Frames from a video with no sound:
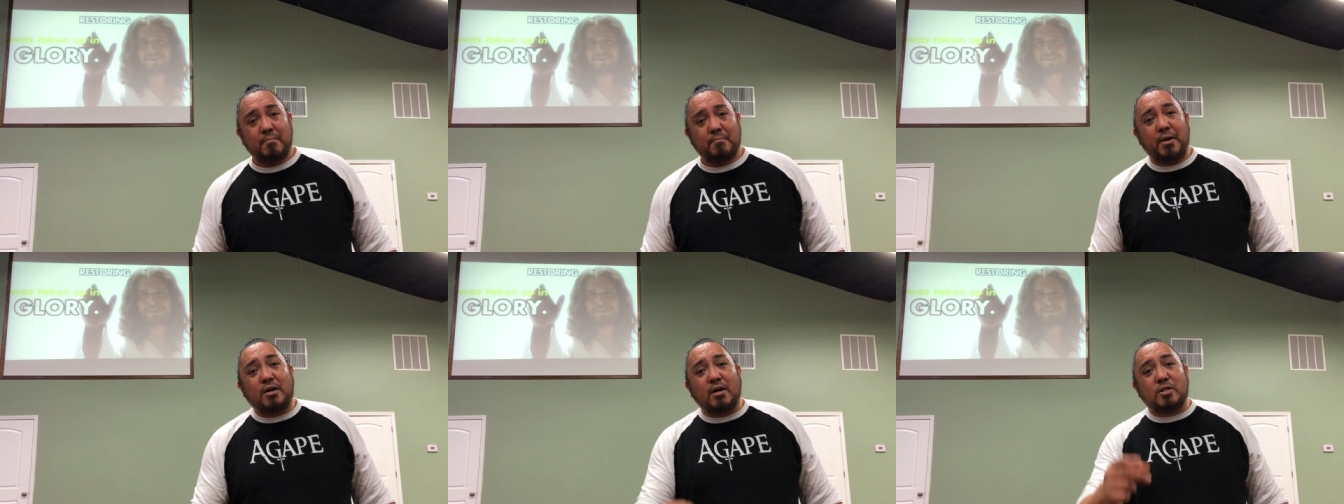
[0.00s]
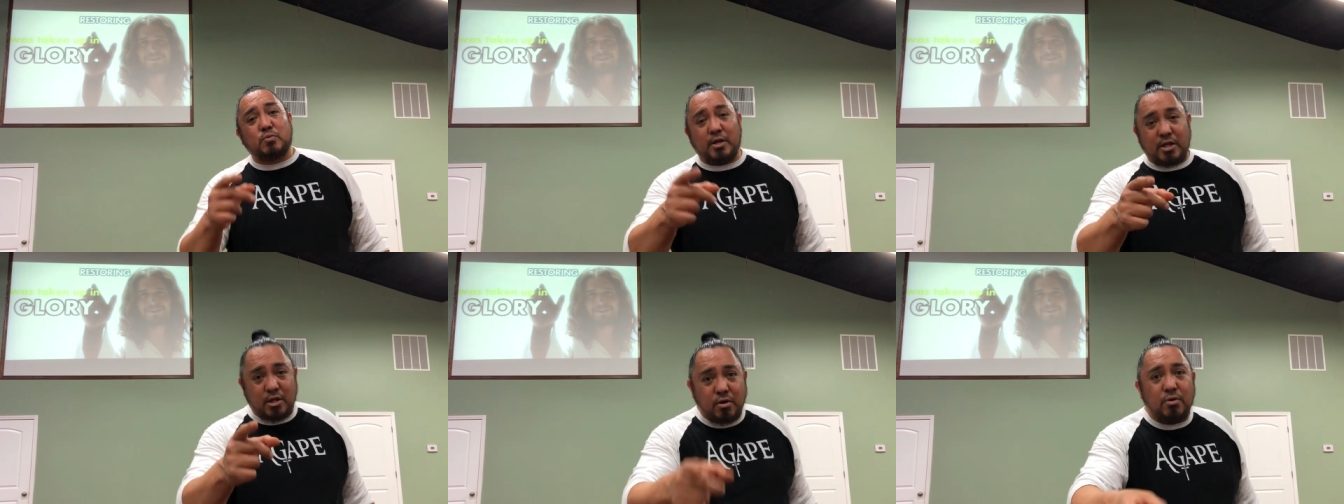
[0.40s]
Because
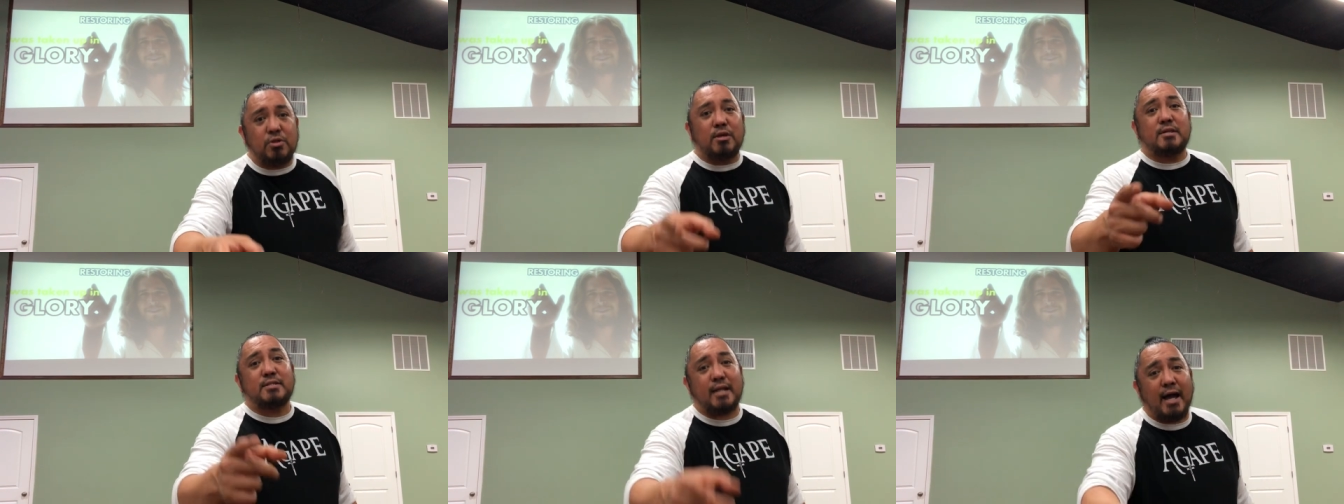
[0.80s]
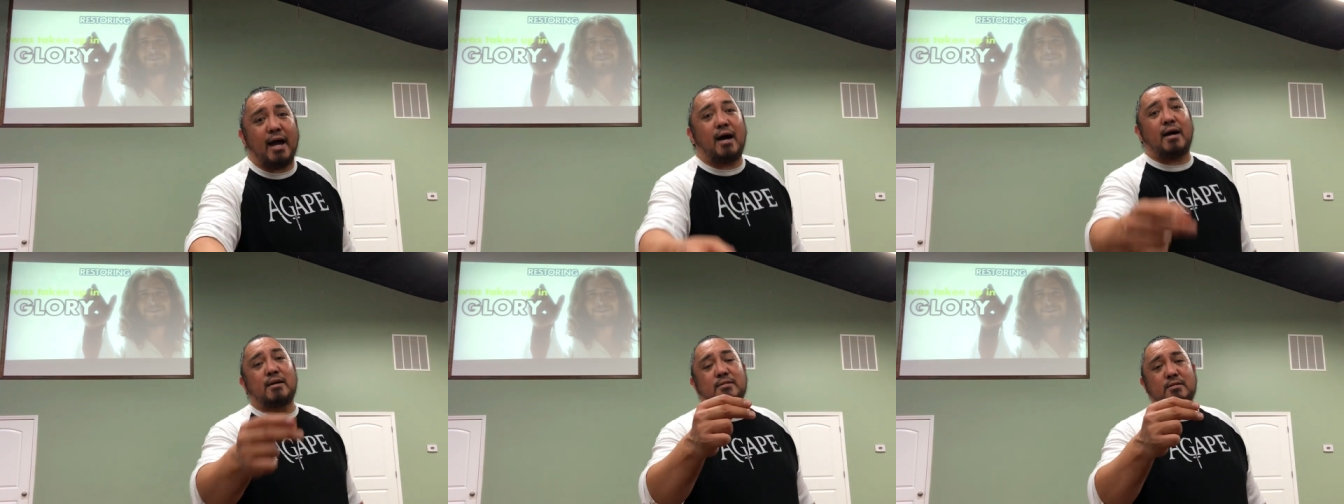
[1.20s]
what you just
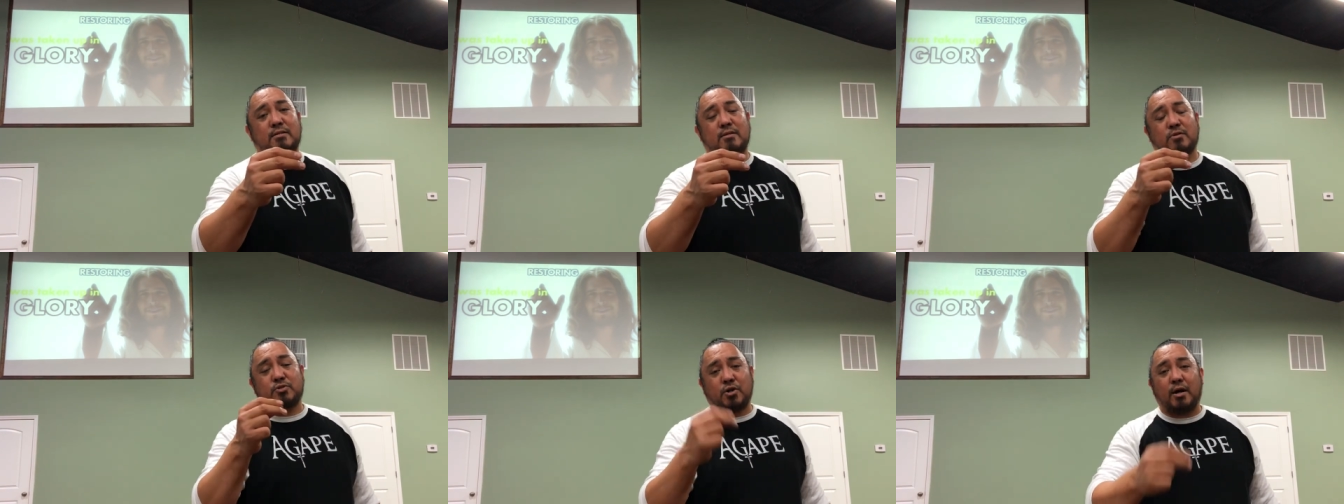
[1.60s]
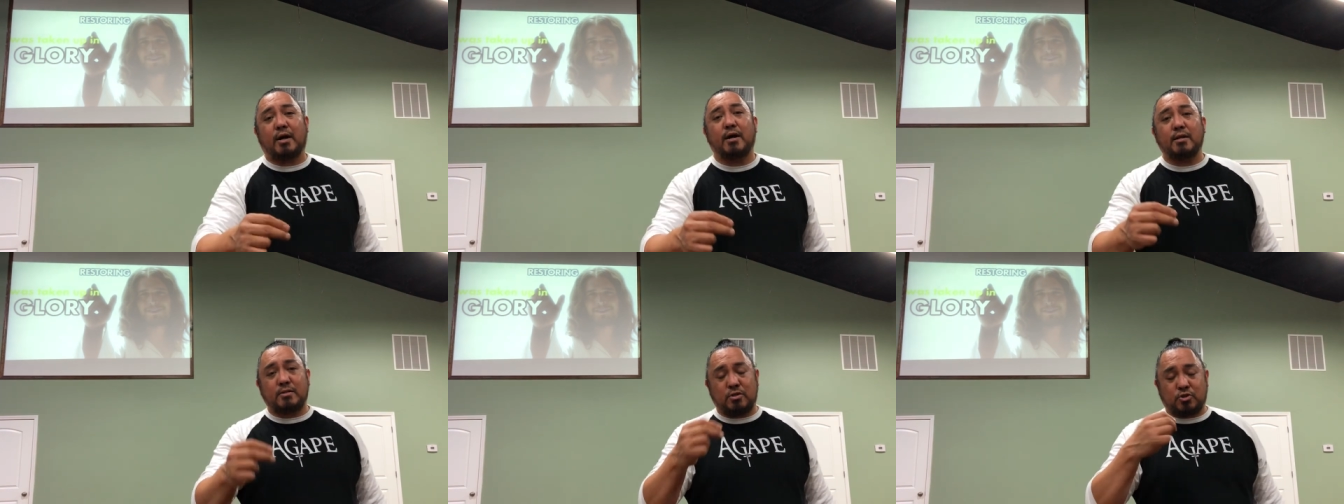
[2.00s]
asked,
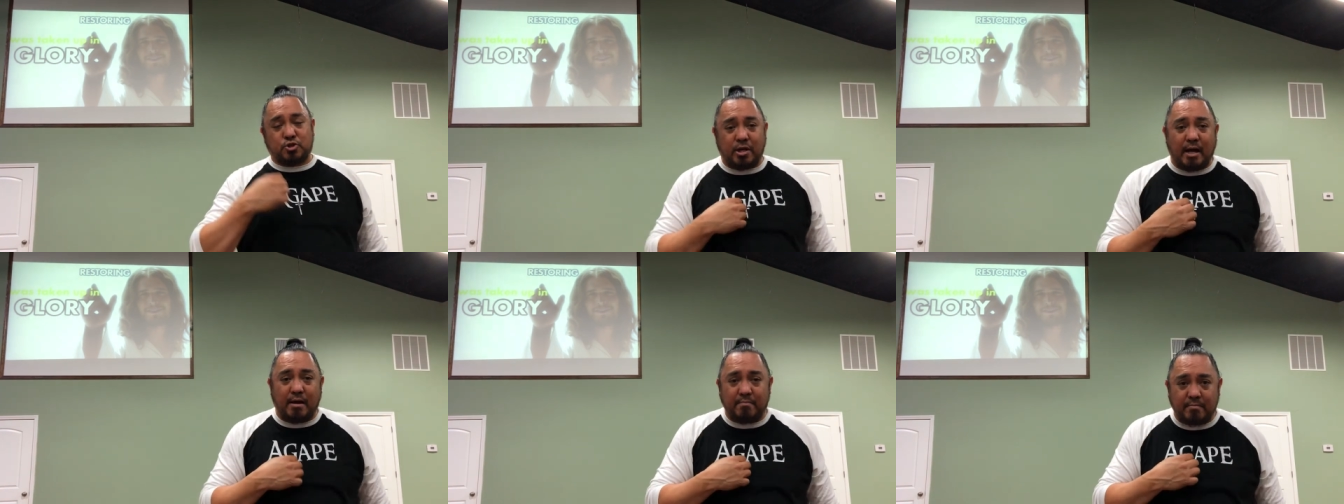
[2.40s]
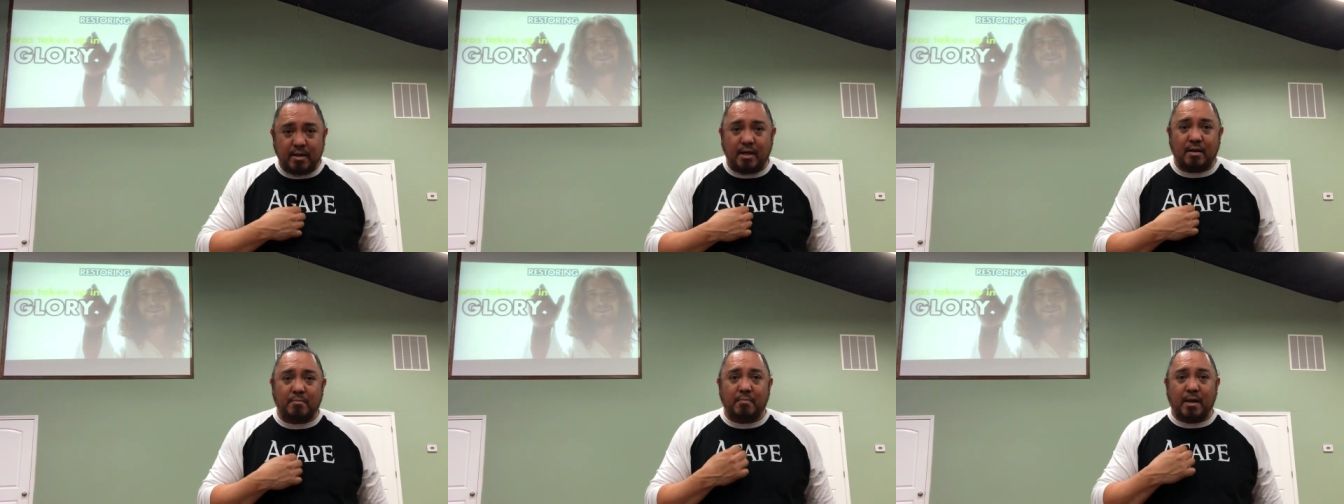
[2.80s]
trying to trap
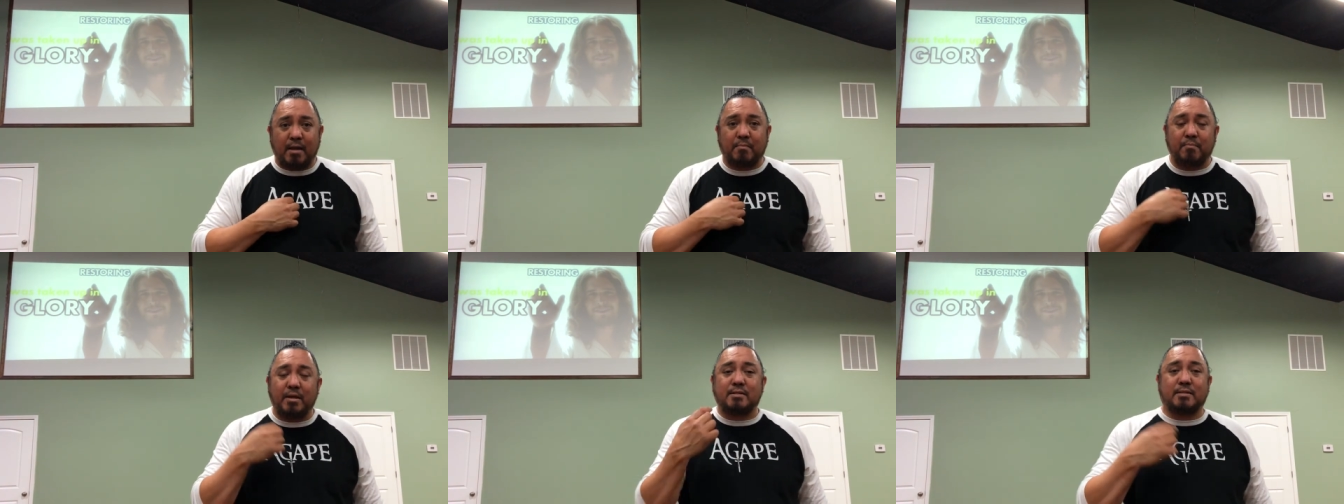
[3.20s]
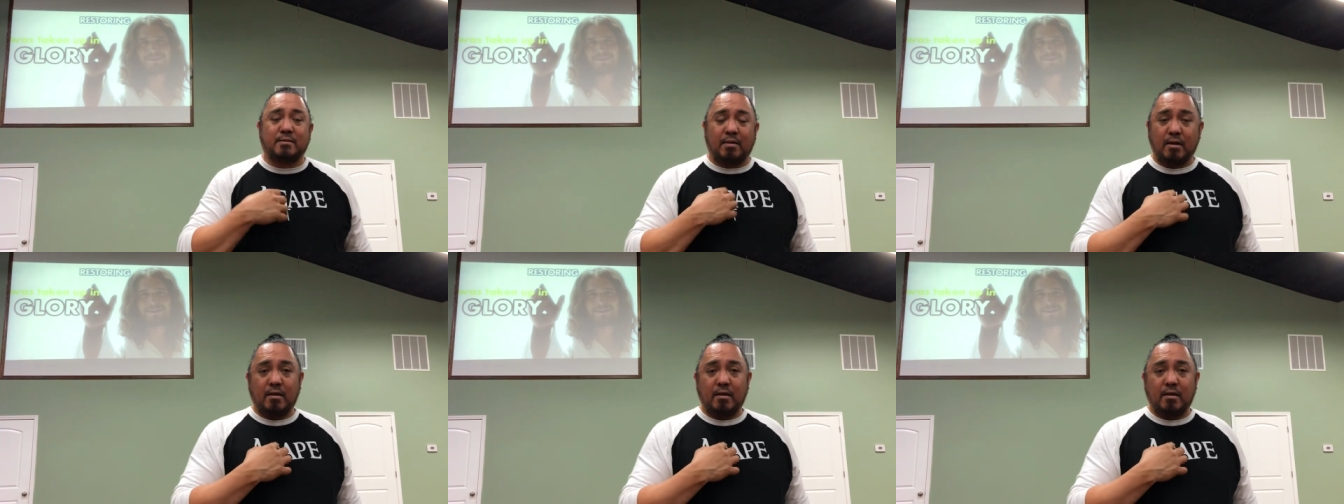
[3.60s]
me and make me